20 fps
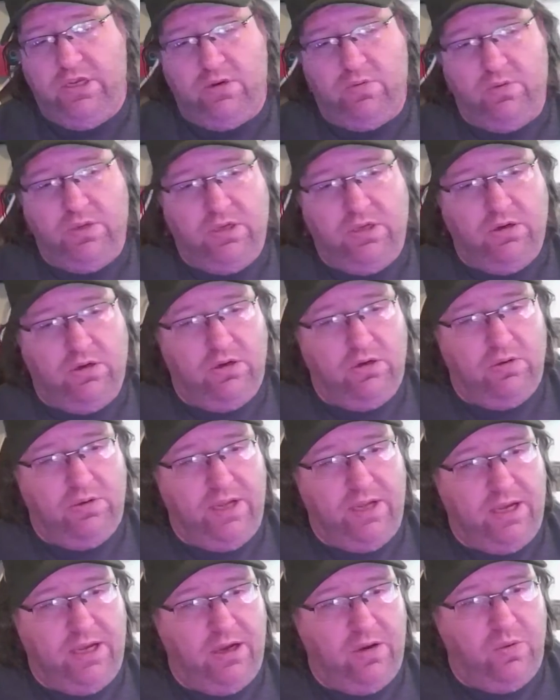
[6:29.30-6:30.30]
we go
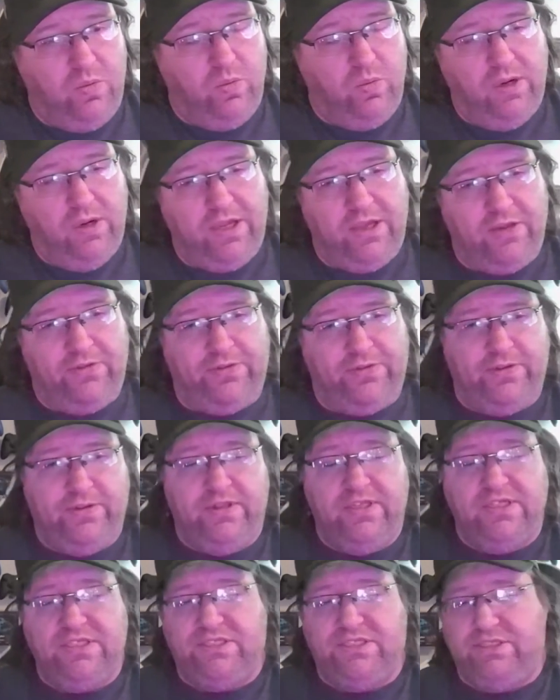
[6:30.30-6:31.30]
now with
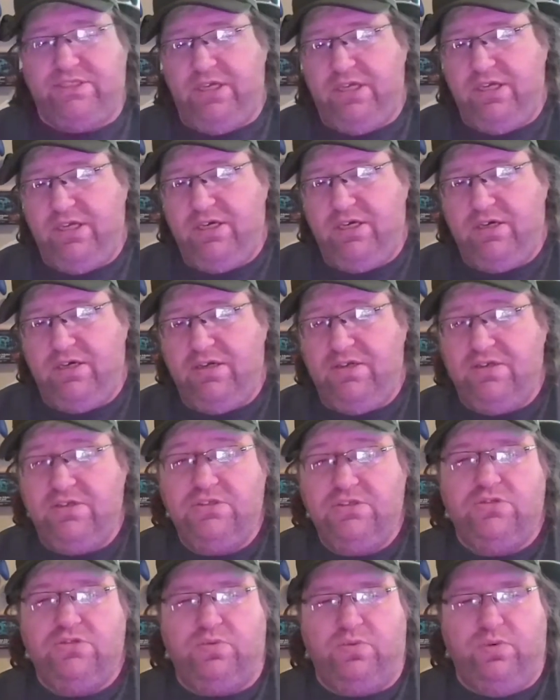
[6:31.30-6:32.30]
the Sega
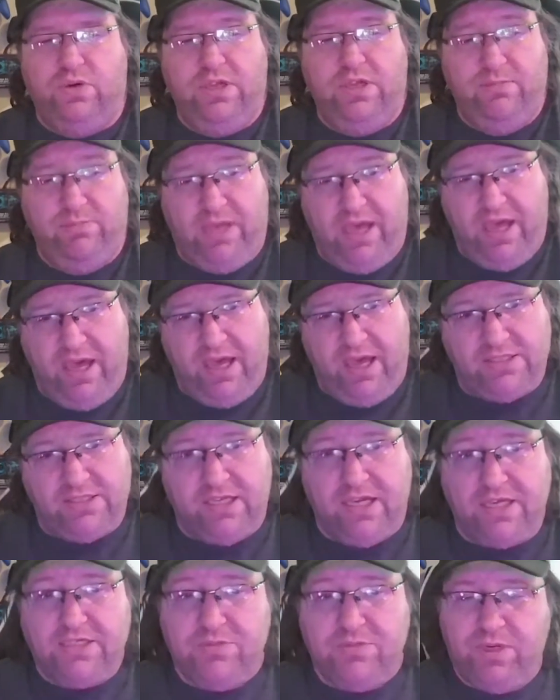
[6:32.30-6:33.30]
Dreamcast. I
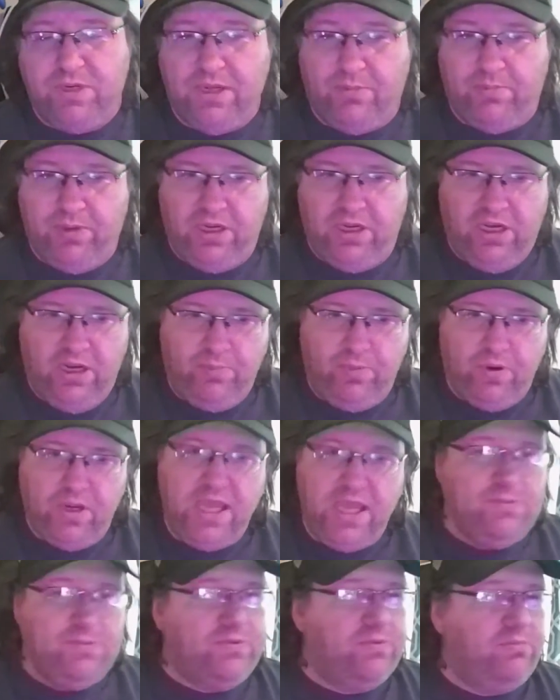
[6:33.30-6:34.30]
actually picked up a couple
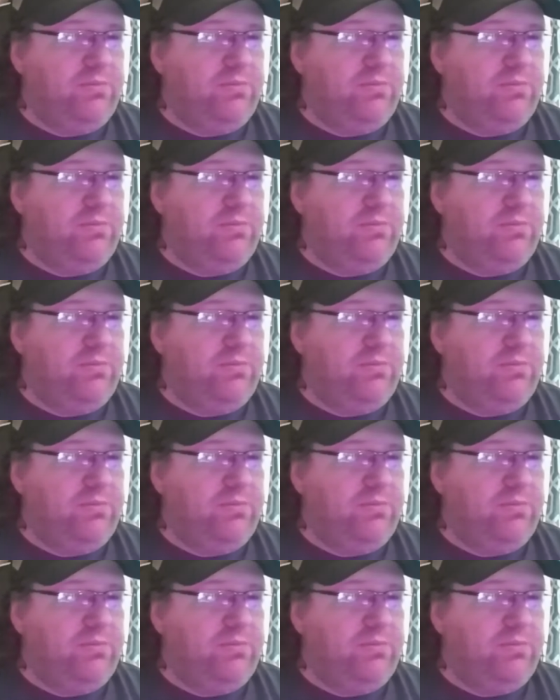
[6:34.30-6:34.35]
games for my